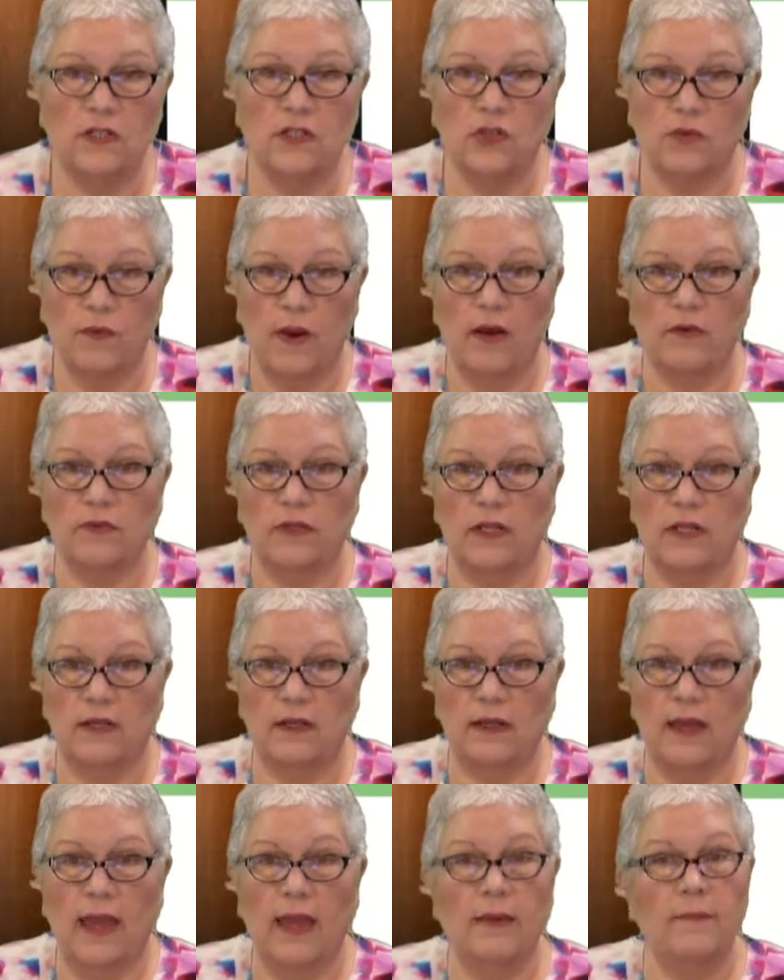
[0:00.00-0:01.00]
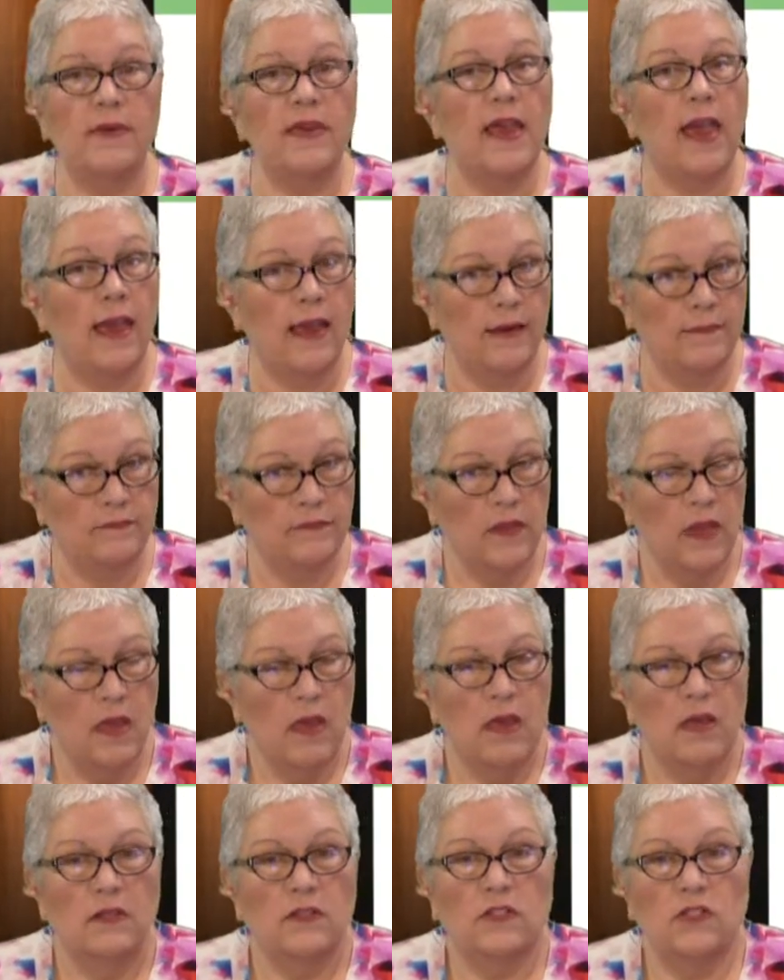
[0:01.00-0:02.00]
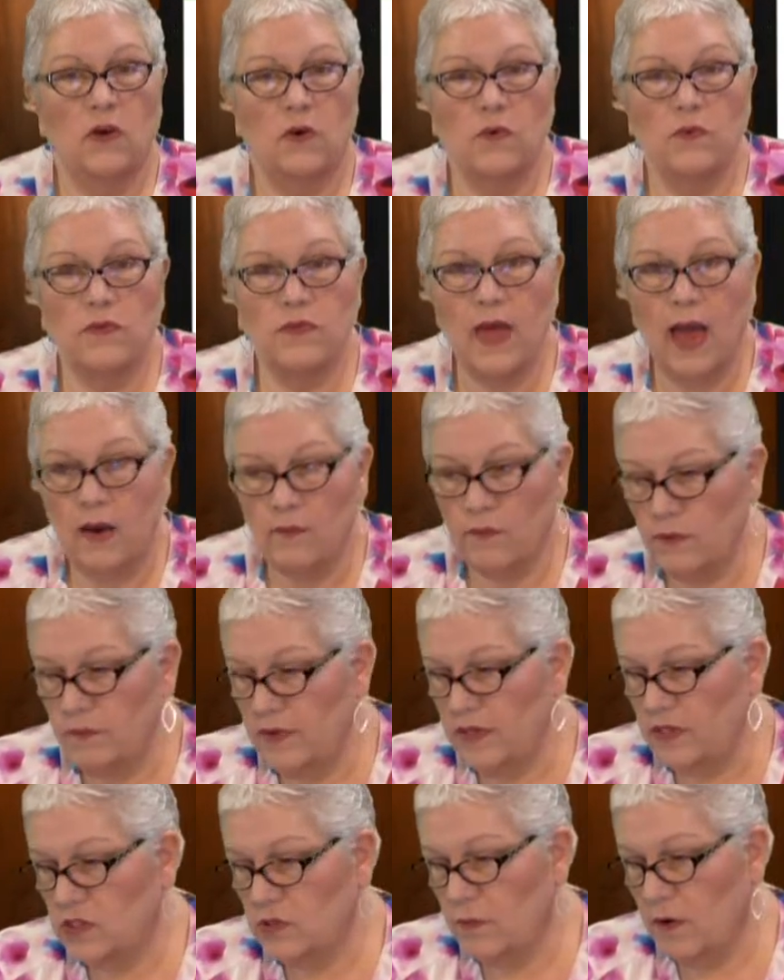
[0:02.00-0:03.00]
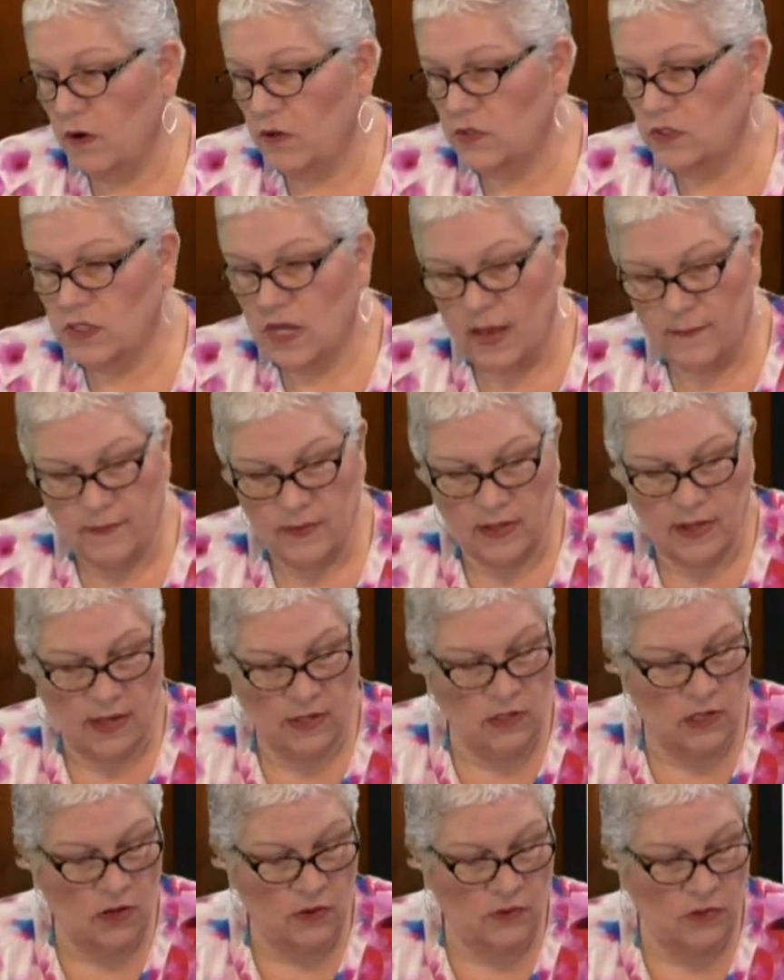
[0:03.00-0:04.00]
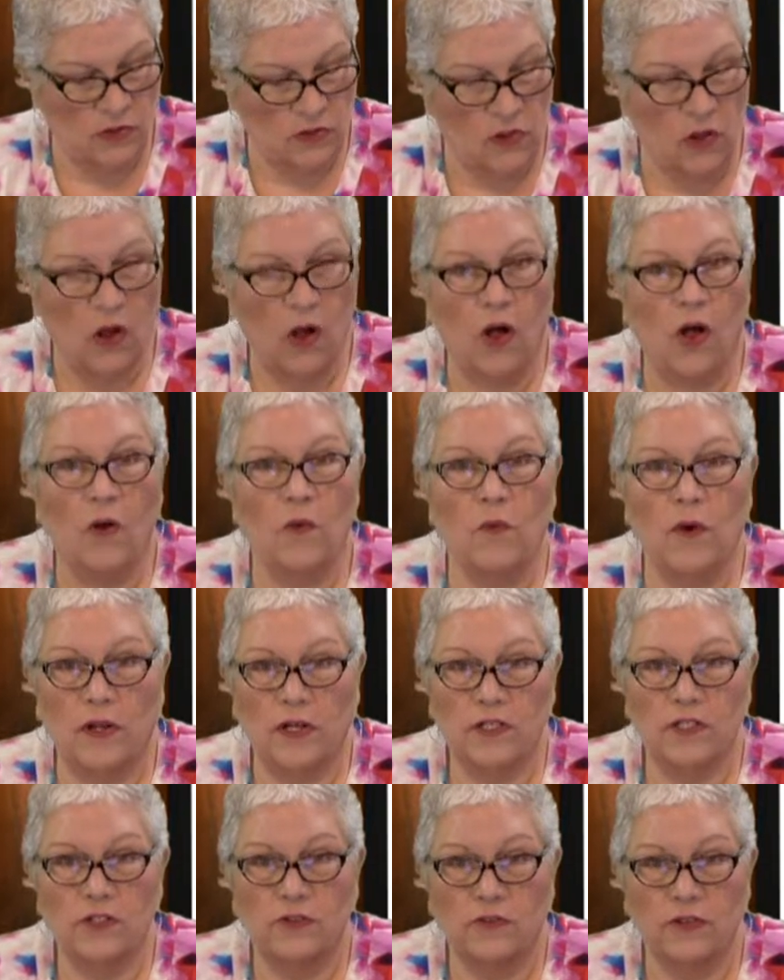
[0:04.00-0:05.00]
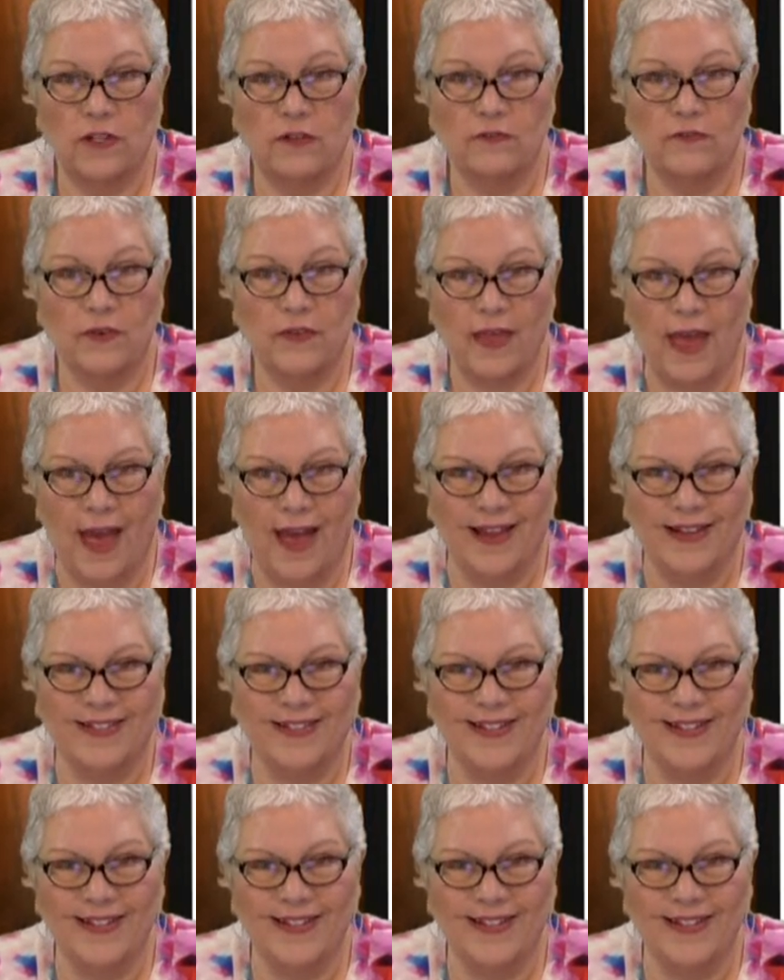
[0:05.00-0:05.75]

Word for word: surrounding ABA. So that will be tomorrow's topic. I know you'll all want to tune in for that.